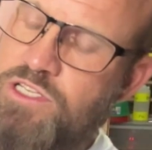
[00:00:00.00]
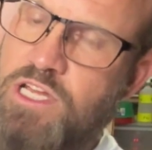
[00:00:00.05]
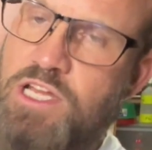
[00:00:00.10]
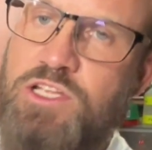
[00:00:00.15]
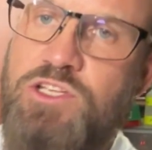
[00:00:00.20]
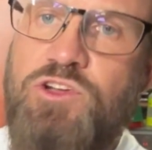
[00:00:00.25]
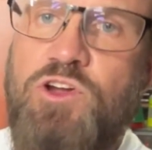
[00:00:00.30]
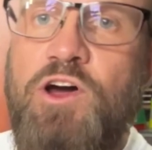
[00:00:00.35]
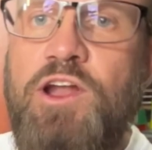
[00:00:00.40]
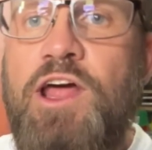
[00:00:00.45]

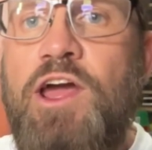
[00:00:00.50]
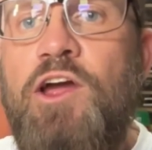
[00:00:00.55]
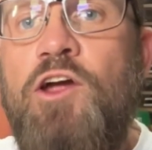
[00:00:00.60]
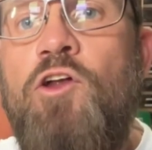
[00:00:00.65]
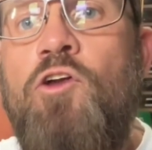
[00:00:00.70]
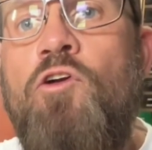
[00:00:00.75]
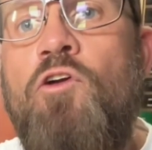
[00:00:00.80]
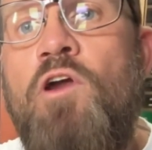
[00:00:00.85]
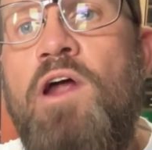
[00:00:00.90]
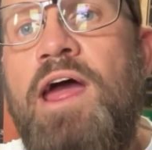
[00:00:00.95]
it's got a
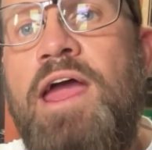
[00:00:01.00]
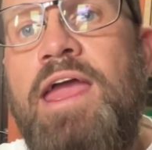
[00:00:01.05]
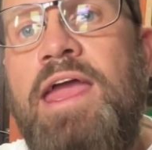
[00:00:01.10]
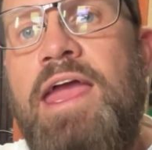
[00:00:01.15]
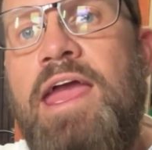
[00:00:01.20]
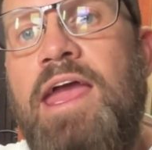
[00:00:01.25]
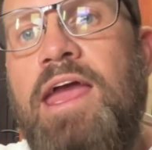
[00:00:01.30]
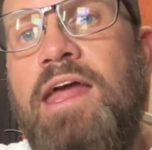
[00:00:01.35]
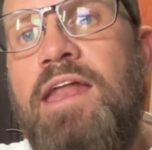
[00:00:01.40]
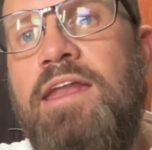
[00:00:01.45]
gray
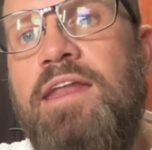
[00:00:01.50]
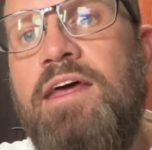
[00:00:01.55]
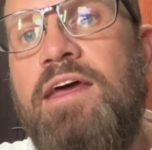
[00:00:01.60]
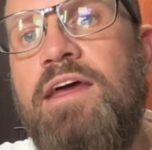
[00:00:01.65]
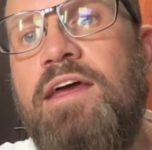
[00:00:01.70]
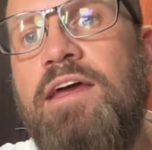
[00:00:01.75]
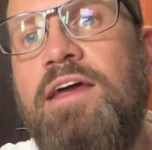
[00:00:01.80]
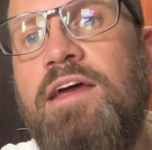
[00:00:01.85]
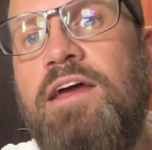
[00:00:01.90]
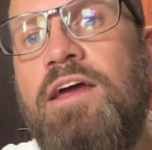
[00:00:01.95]
head.
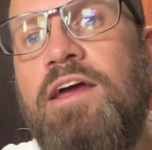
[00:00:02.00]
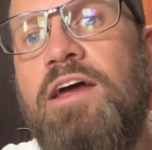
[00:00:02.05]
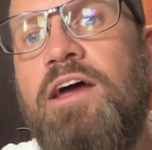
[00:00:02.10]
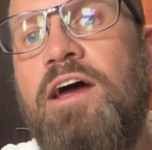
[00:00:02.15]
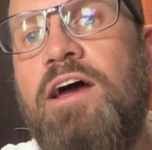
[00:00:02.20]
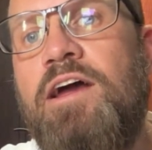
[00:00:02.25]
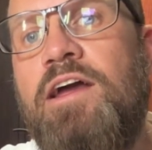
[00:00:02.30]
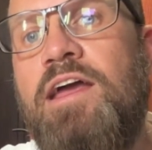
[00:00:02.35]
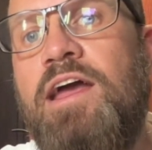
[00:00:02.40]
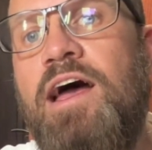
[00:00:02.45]

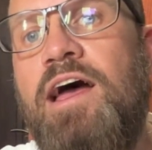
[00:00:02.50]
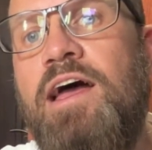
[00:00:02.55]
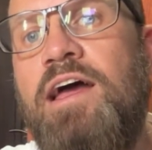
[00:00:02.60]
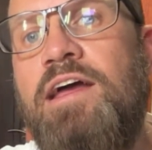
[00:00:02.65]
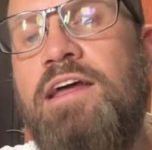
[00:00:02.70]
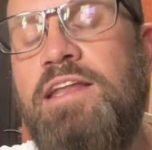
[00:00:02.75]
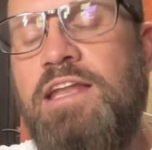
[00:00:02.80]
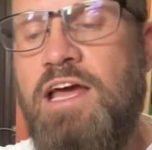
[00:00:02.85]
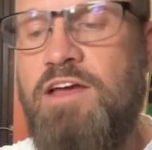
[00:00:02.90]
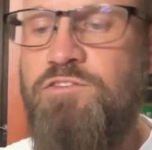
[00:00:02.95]
Okay,
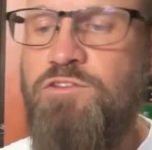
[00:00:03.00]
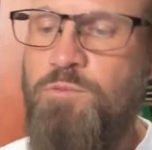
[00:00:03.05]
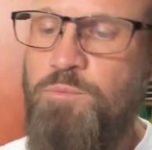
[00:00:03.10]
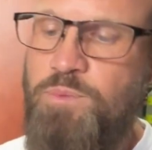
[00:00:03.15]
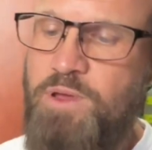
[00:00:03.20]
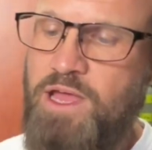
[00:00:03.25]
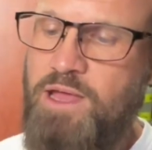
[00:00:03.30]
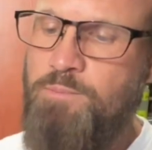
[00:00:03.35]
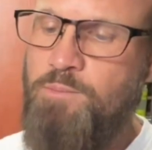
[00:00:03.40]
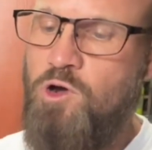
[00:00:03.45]
now if you
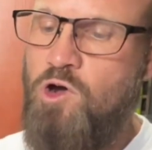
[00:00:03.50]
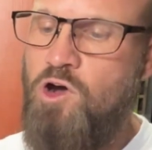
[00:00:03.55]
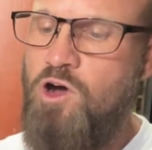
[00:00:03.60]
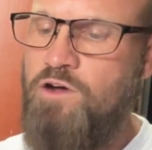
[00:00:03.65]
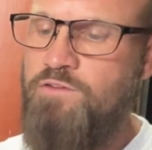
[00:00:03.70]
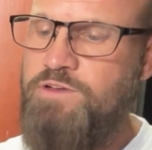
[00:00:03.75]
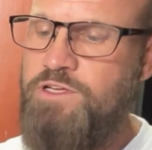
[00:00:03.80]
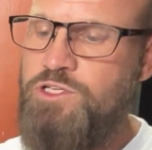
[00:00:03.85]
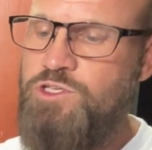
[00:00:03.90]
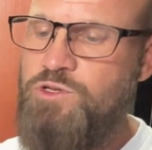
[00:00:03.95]
pair
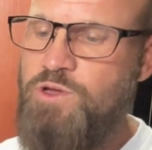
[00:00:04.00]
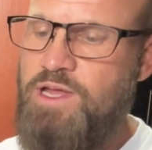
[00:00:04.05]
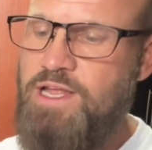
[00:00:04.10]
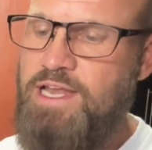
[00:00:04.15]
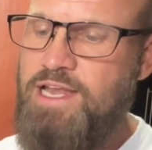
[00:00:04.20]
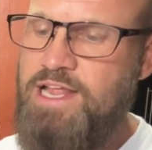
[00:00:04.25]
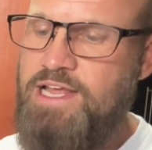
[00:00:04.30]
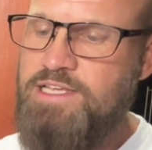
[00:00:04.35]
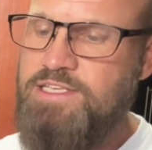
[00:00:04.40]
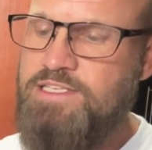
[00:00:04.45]
Mojave to a
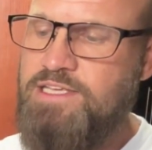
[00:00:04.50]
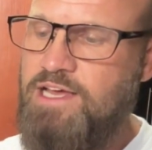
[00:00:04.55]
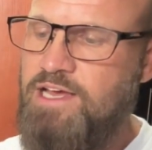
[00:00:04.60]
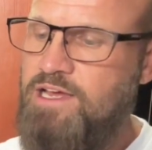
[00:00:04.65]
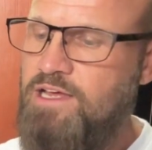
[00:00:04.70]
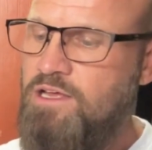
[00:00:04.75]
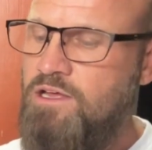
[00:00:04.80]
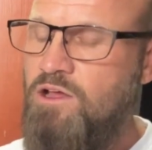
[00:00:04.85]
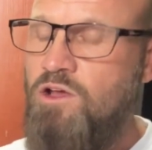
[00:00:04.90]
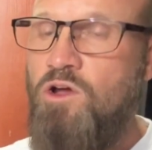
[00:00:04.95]
lesser